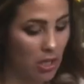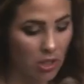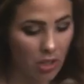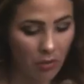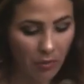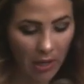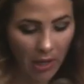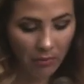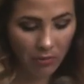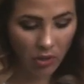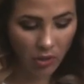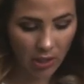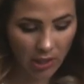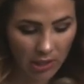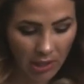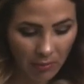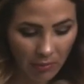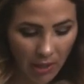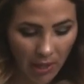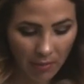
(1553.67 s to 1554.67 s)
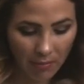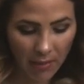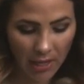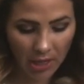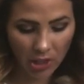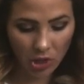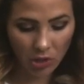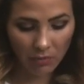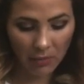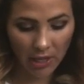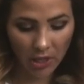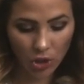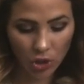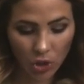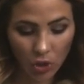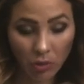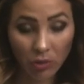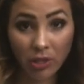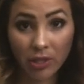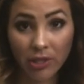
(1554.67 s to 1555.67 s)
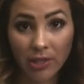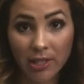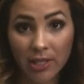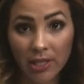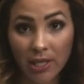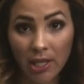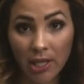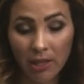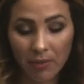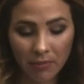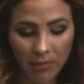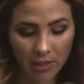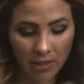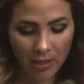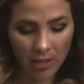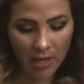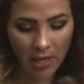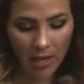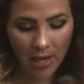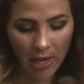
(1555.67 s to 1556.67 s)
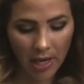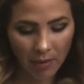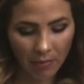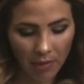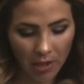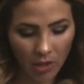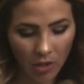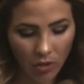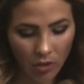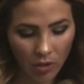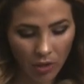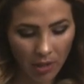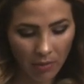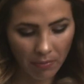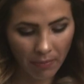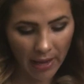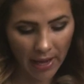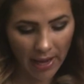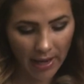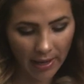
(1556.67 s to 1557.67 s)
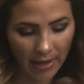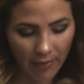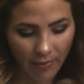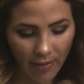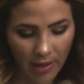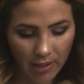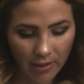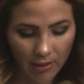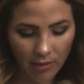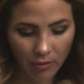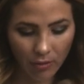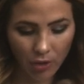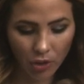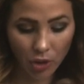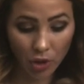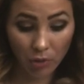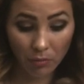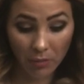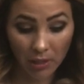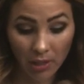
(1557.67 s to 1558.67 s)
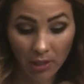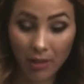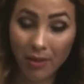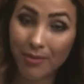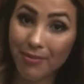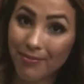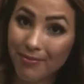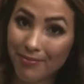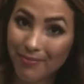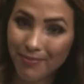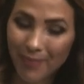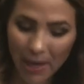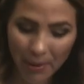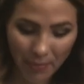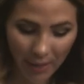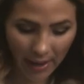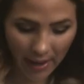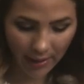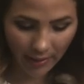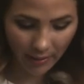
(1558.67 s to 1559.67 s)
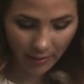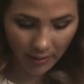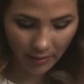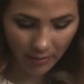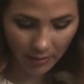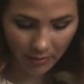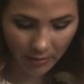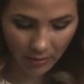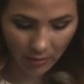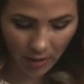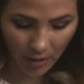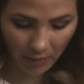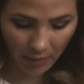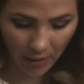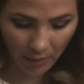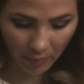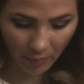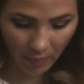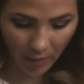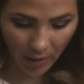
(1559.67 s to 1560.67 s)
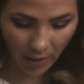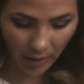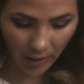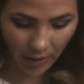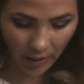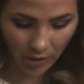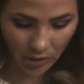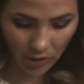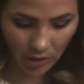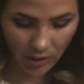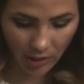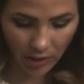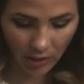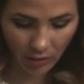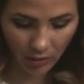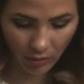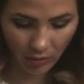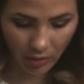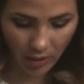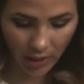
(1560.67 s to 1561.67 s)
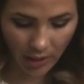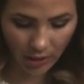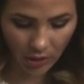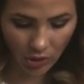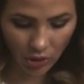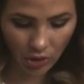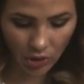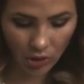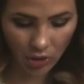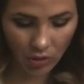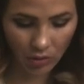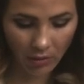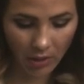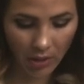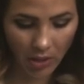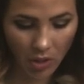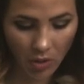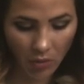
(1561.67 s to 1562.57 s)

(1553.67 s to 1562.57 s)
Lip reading: So what I'm doing is I'm gonna match my shoulder seams, and I'm gonna go to the back, and that's going to be my back. So I'm gonna mark it just a little notch just so I